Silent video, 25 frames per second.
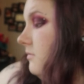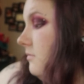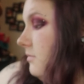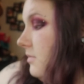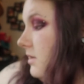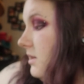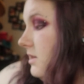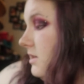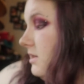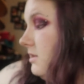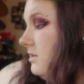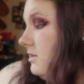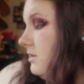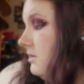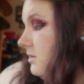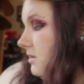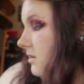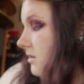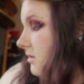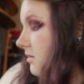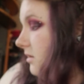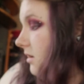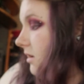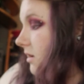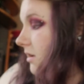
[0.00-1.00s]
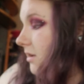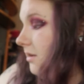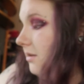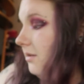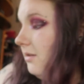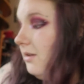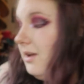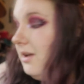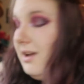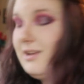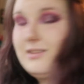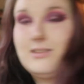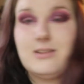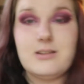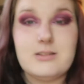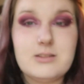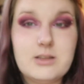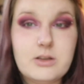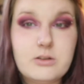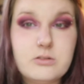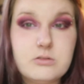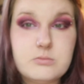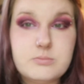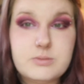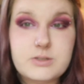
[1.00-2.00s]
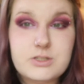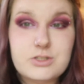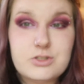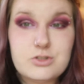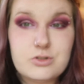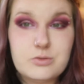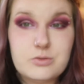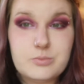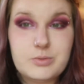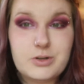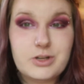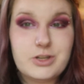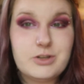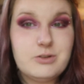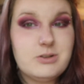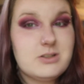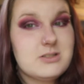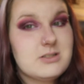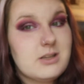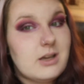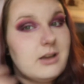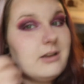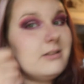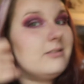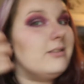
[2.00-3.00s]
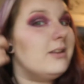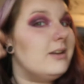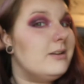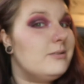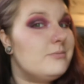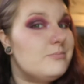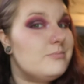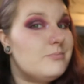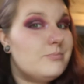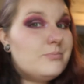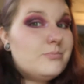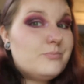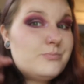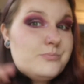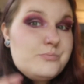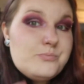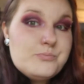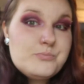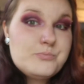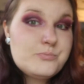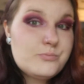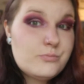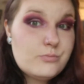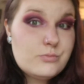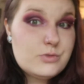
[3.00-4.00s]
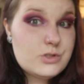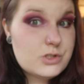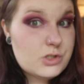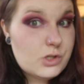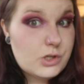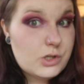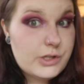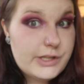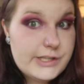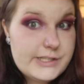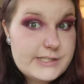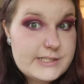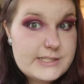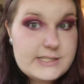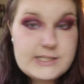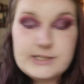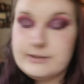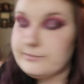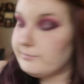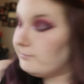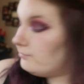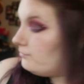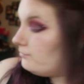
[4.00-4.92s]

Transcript: because I think that would be super cute as a highlight. So let's see.